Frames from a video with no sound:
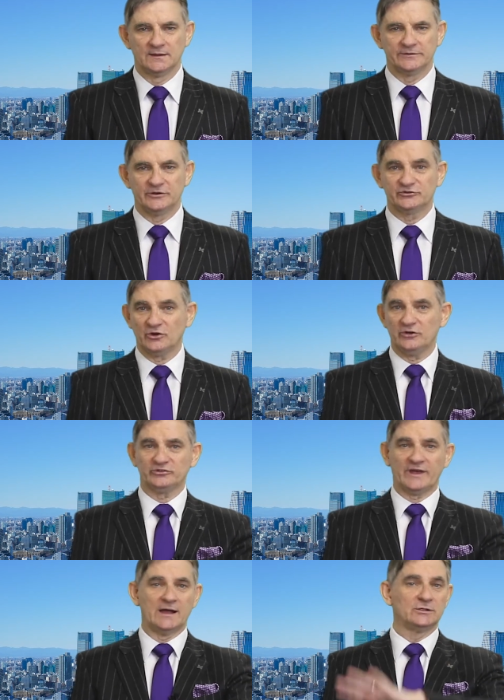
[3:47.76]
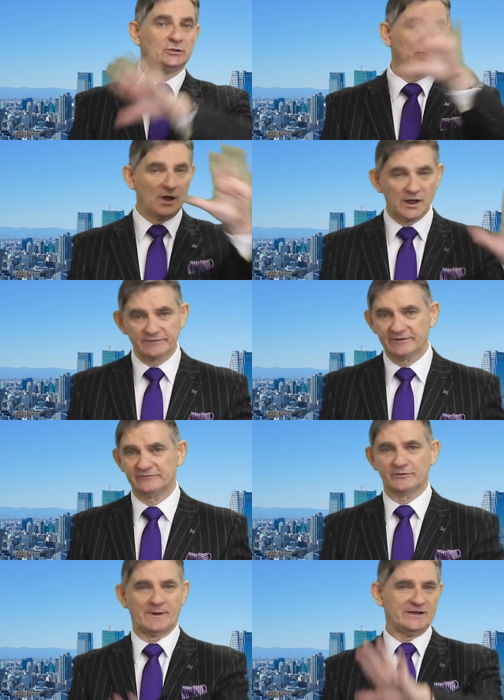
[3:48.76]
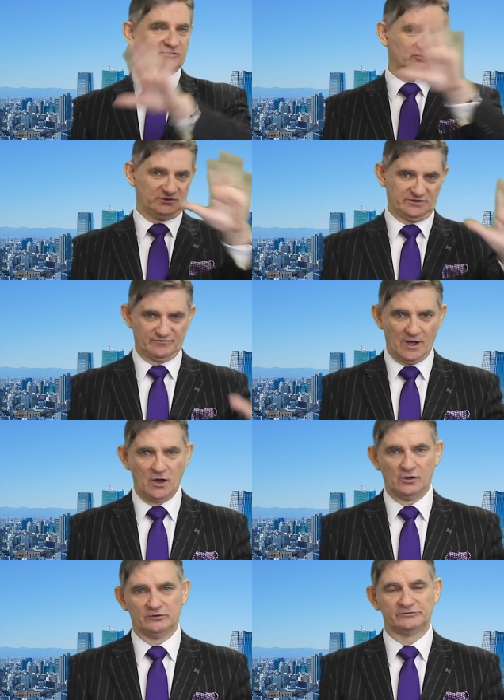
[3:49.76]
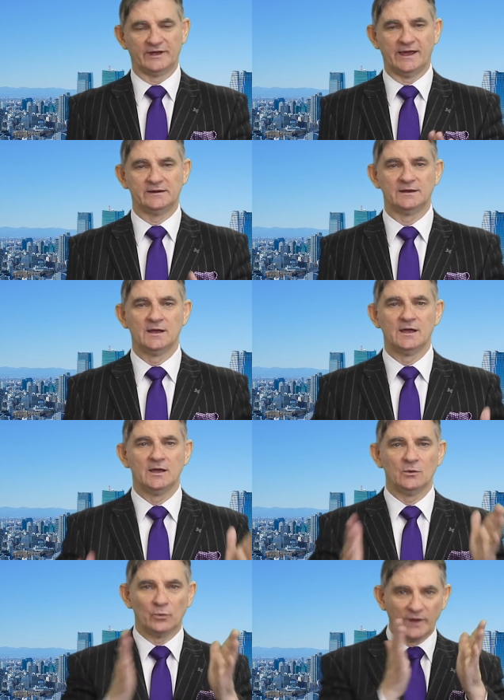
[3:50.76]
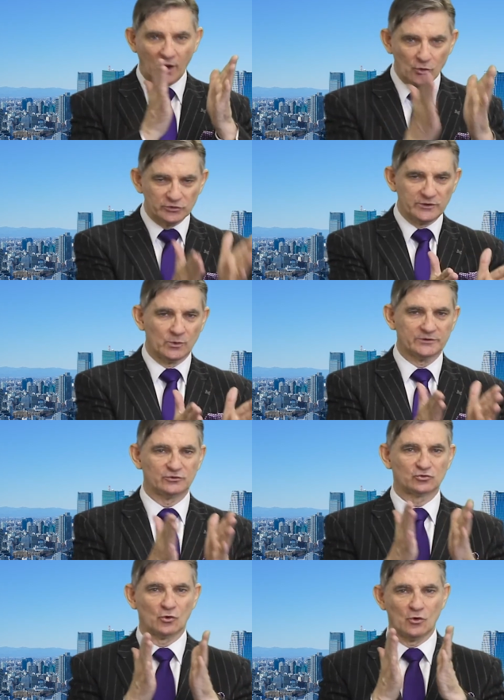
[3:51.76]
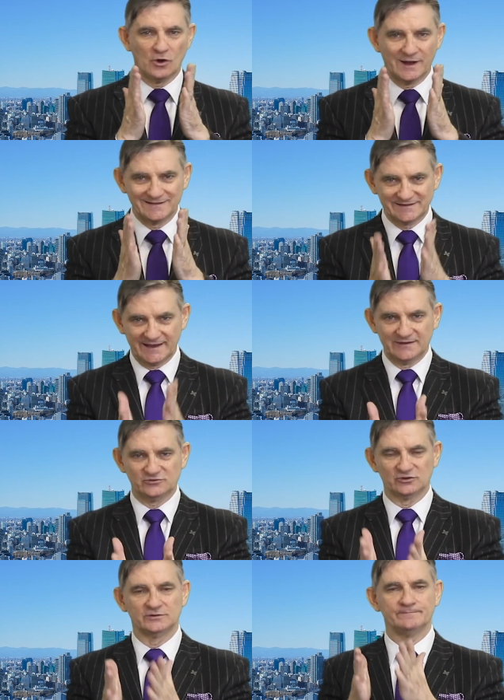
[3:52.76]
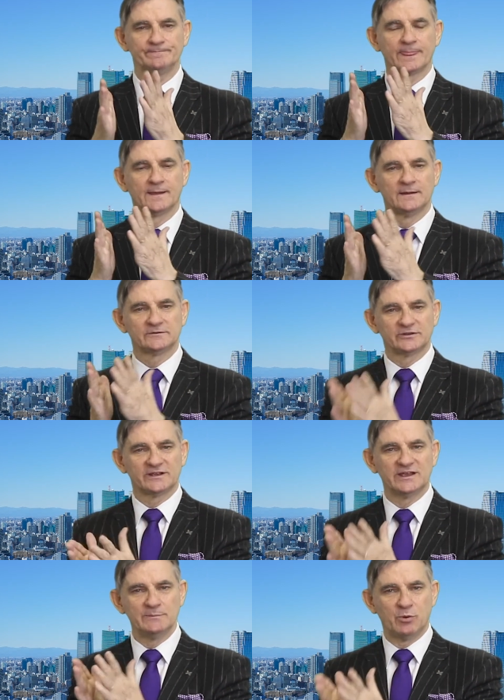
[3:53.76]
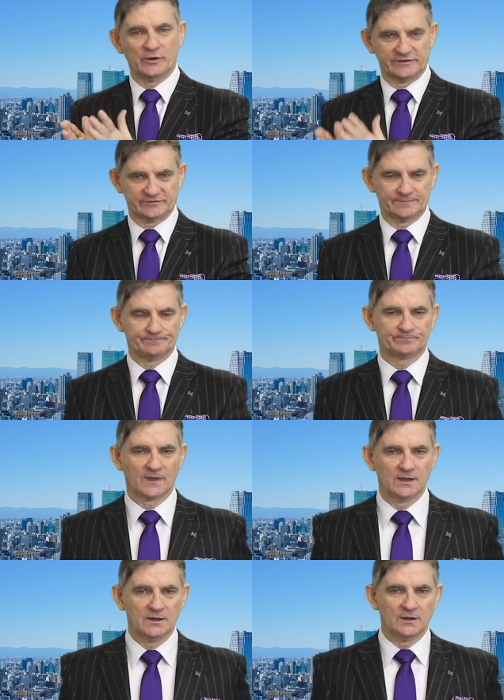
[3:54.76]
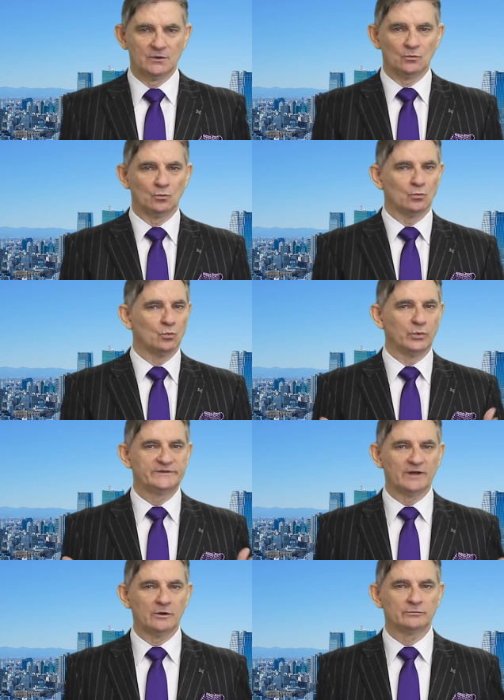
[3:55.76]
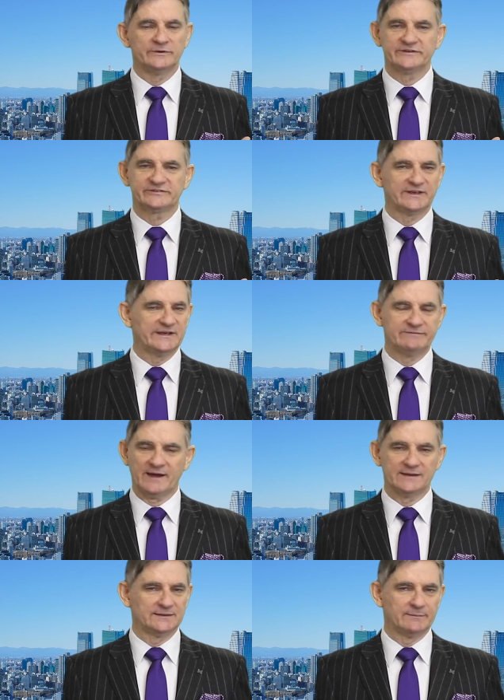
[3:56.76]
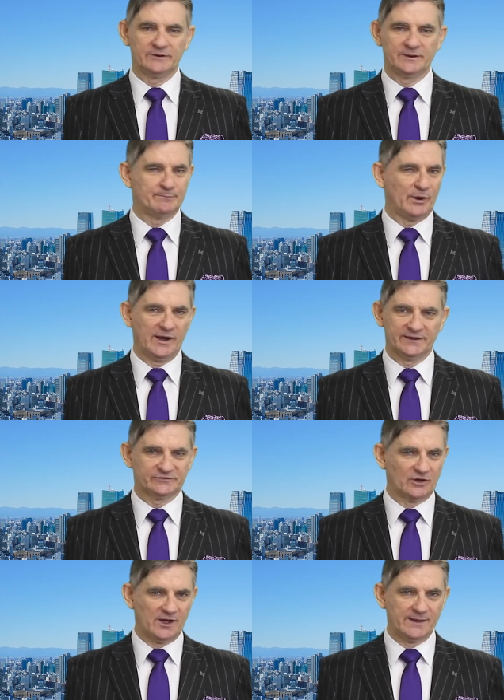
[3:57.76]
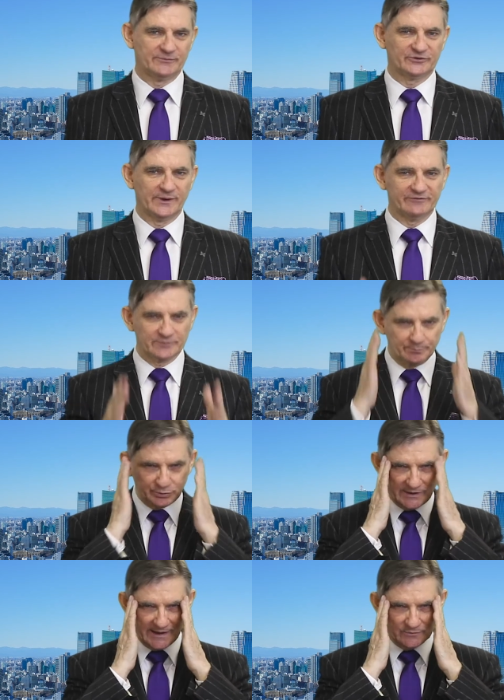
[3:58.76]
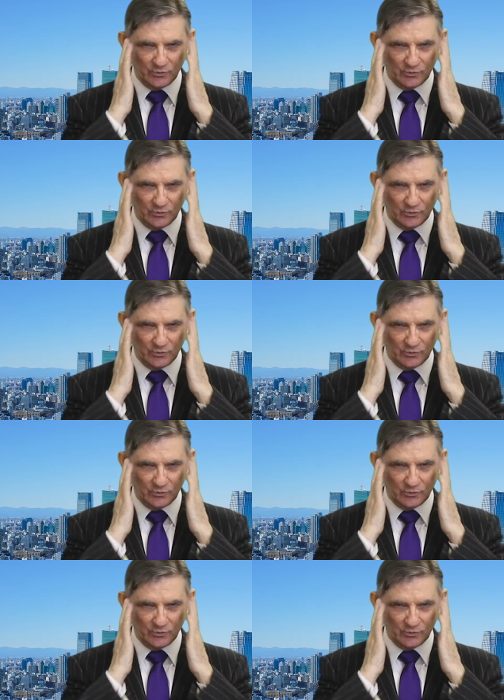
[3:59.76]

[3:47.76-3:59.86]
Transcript: There's usually a lot of information involved, and we only want to draw attention to the key points. We don't receive unlimited buyer time, so we have to plan